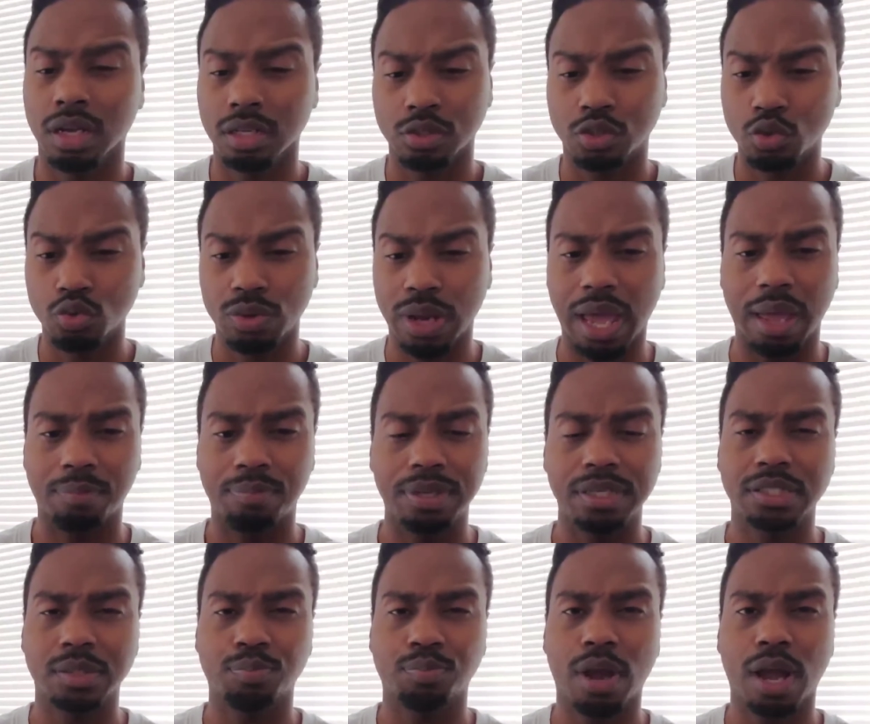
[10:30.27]
Do not be
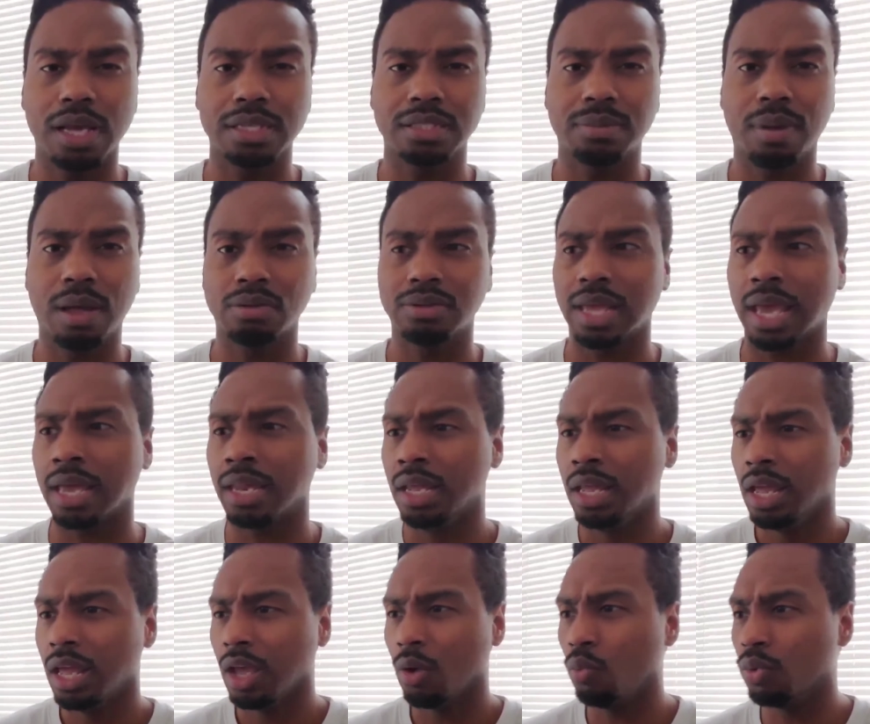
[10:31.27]
surprised about that.
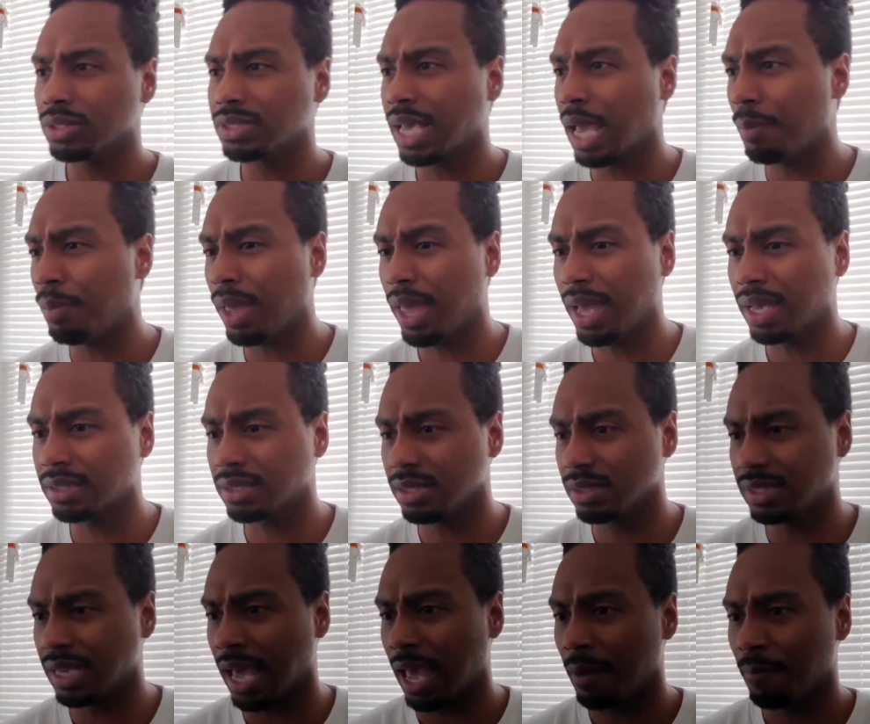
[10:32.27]
And what type of X is
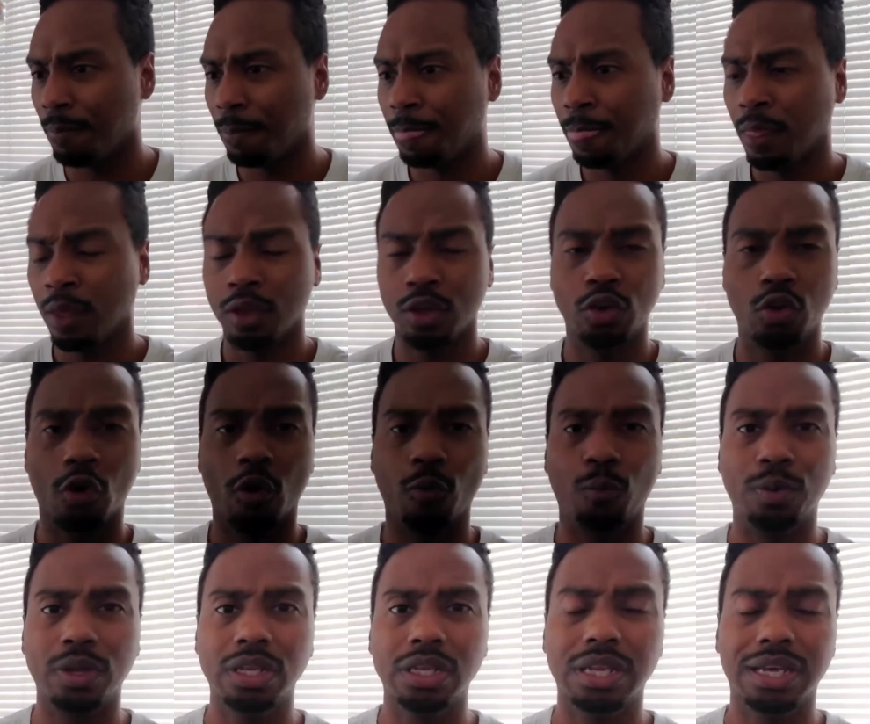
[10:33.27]
that?
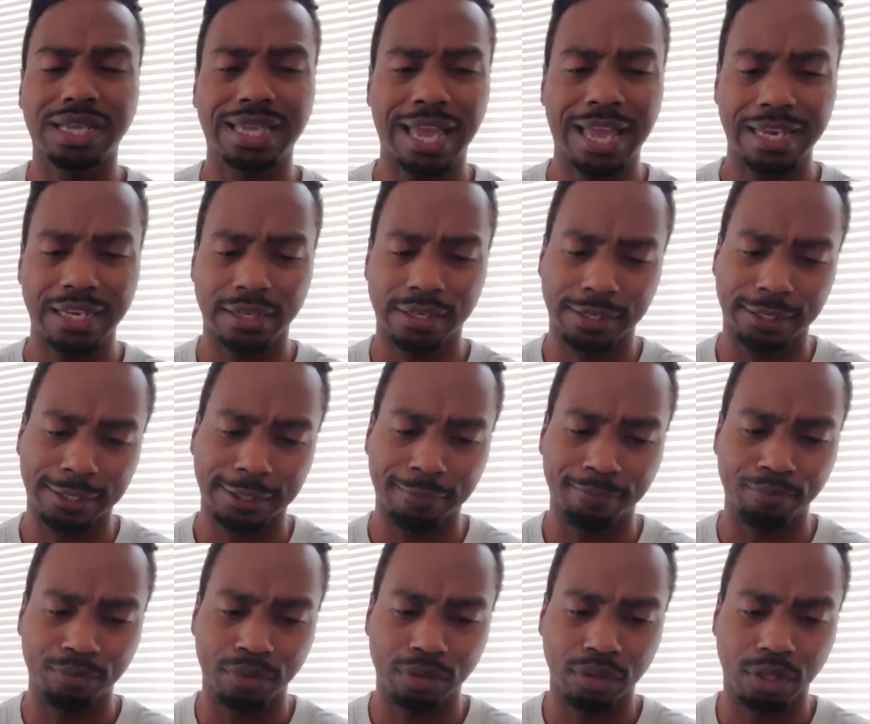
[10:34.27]
We look at
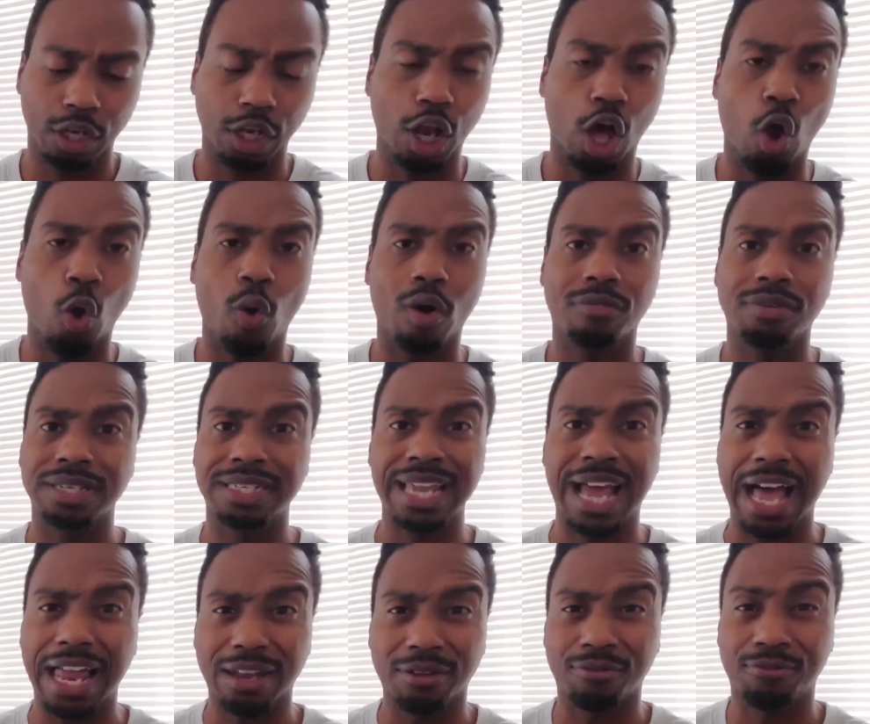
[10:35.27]
the low of
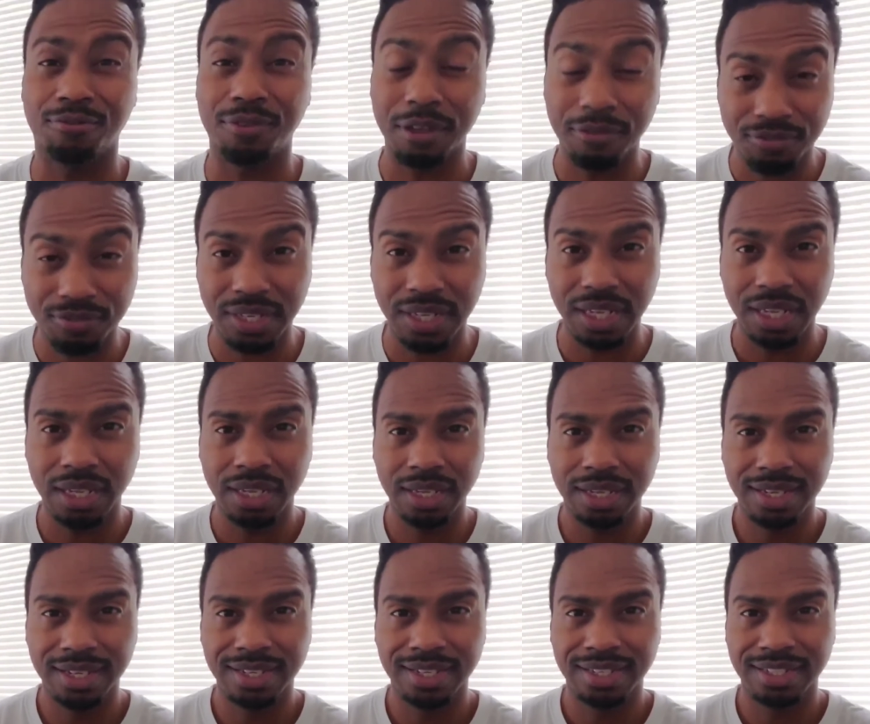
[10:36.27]
$1.50
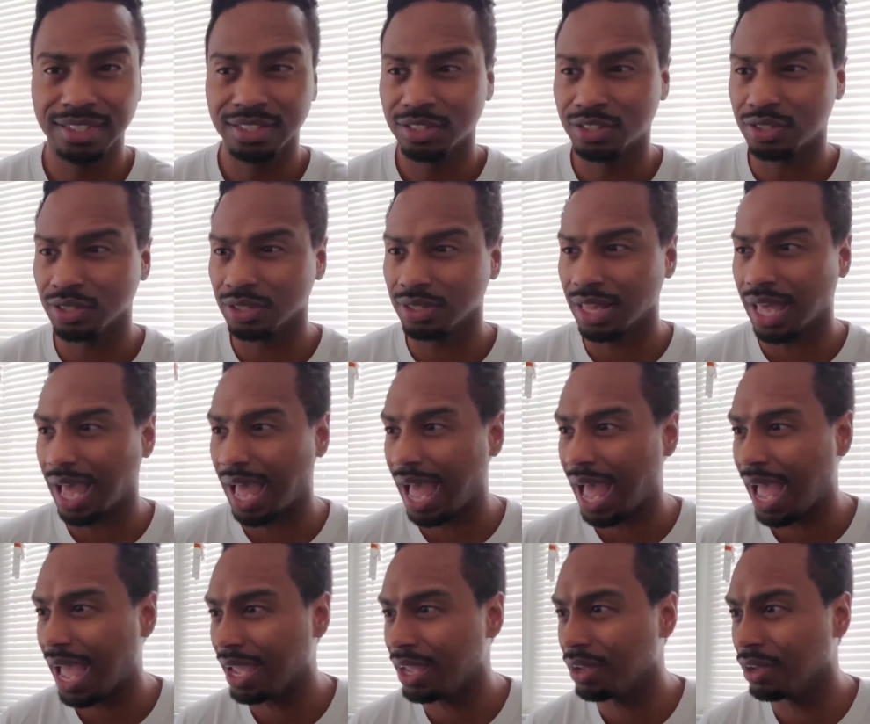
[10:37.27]
to the
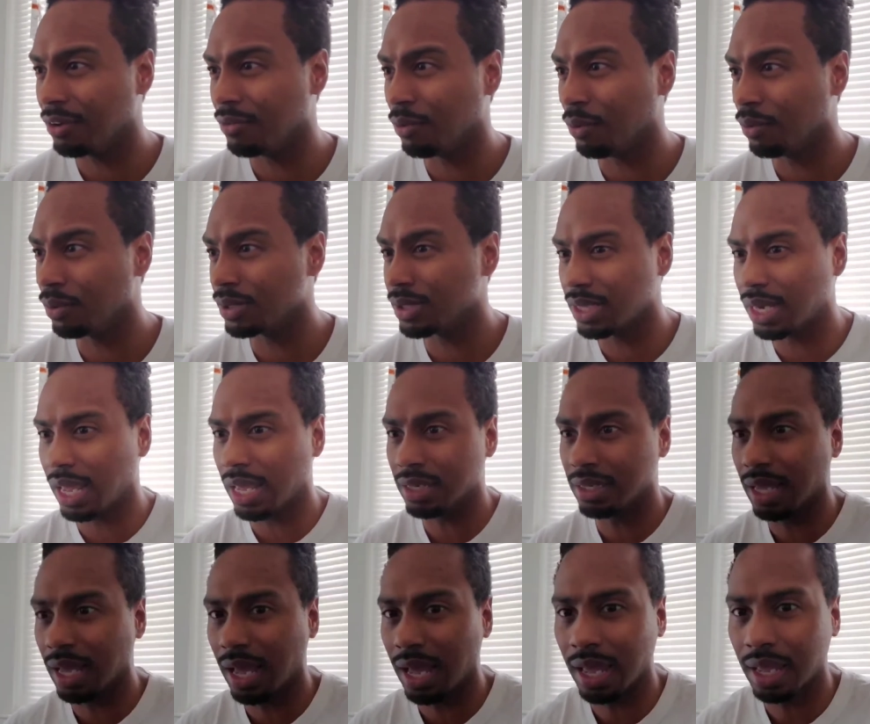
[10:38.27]
high of, what was it at the
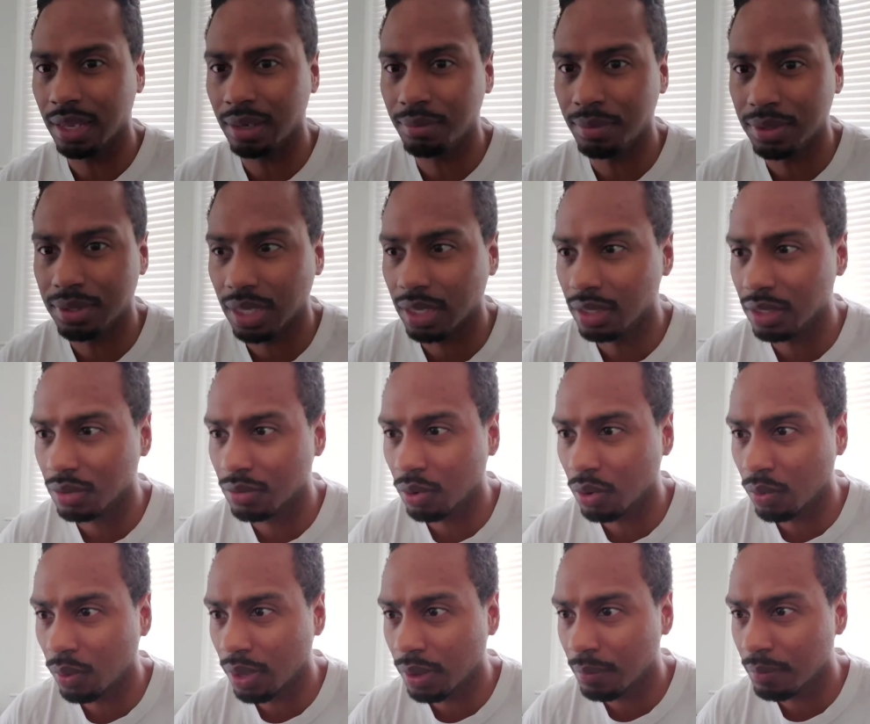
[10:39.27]
high? Let me take a look real
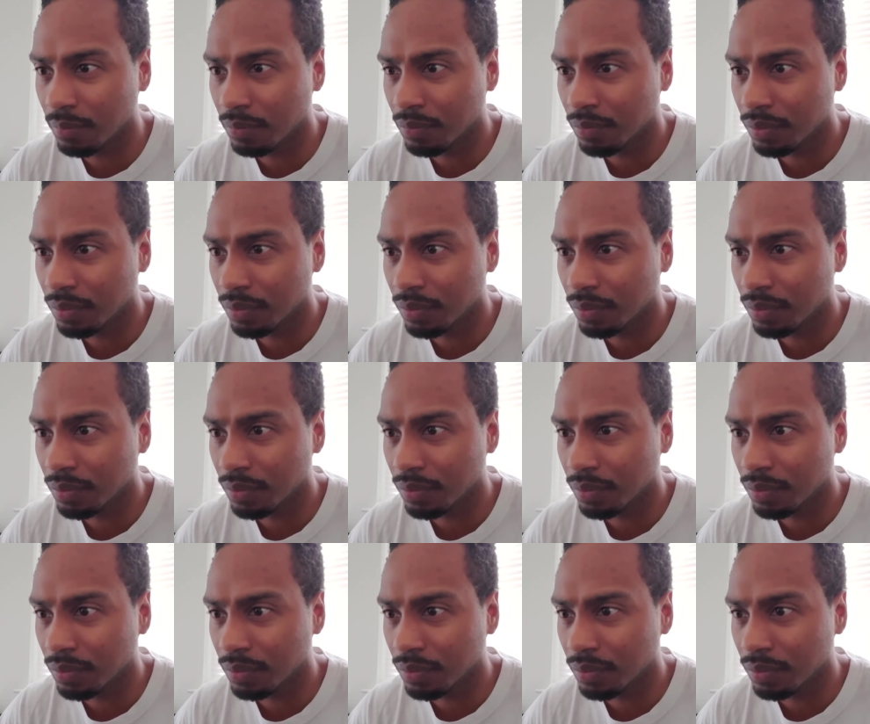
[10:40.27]
quick.